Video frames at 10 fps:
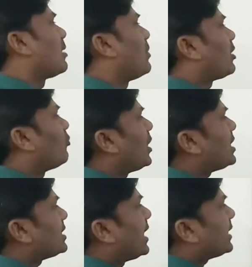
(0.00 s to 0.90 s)
But we are
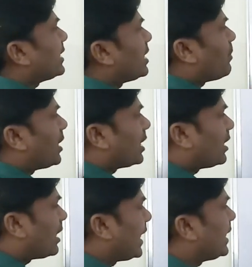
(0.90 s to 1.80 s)
selecting a particular
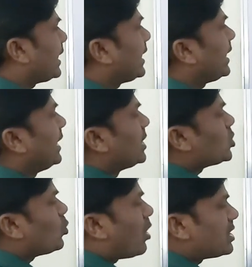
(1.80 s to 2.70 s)
light ray
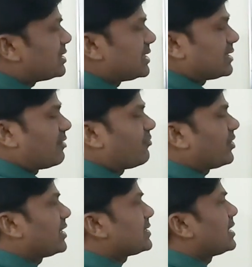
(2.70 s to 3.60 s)
towards this
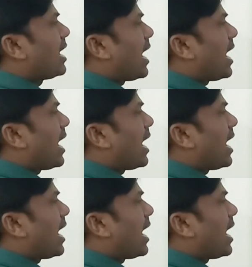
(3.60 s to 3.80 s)
surface,